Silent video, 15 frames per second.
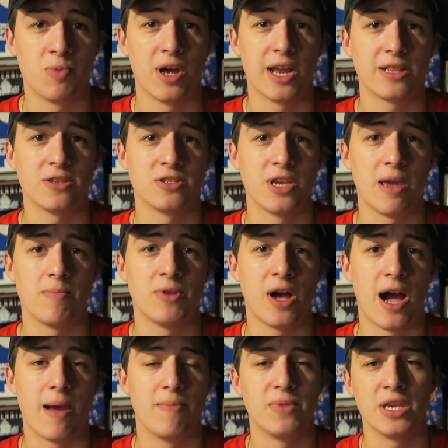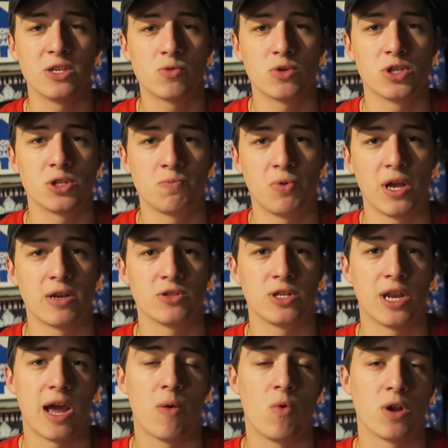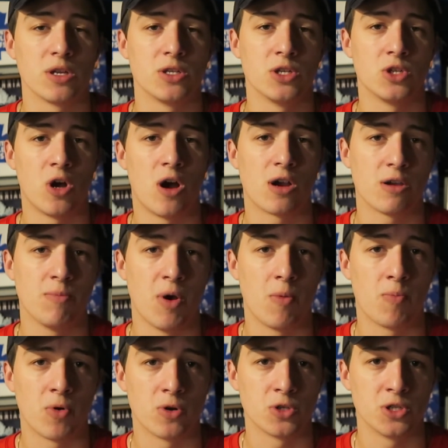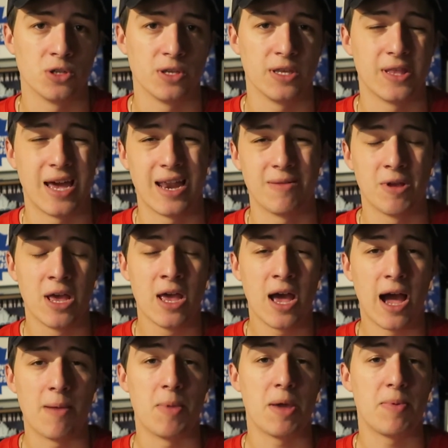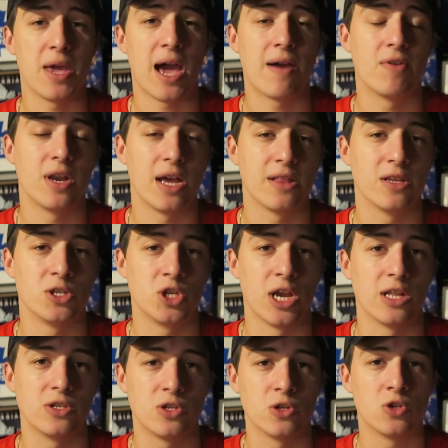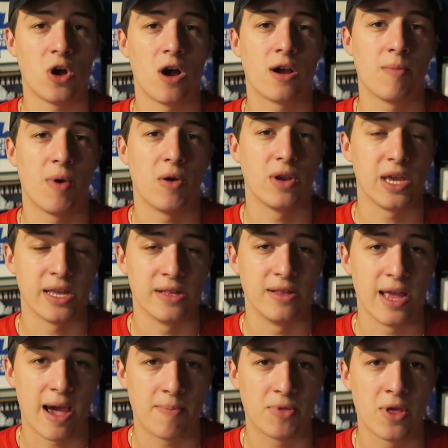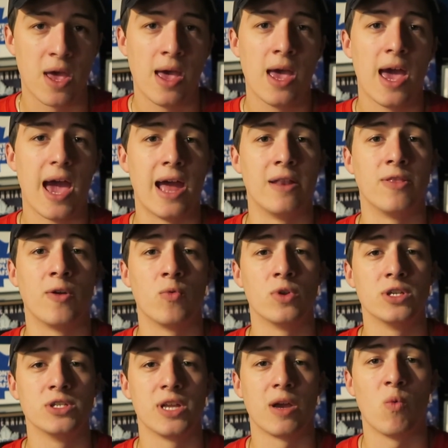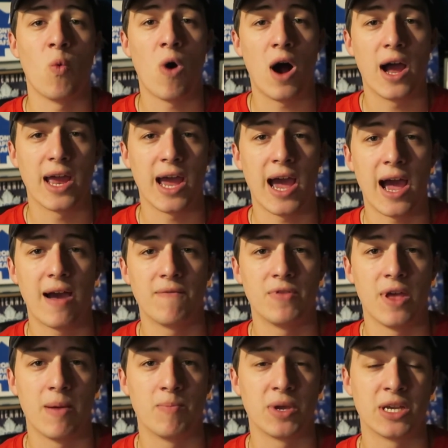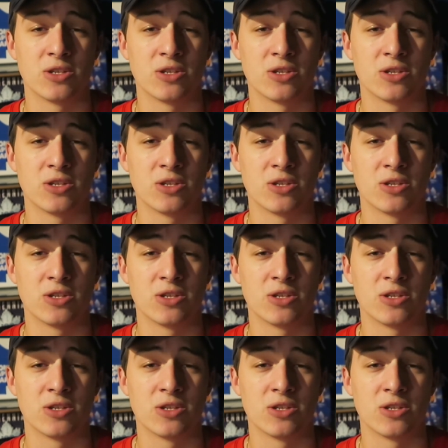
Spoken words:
But at the same time, these were just players that I wanted to talk about personally that I maybe haven't had the chance to talk about in depth, and the reasoning why I have them.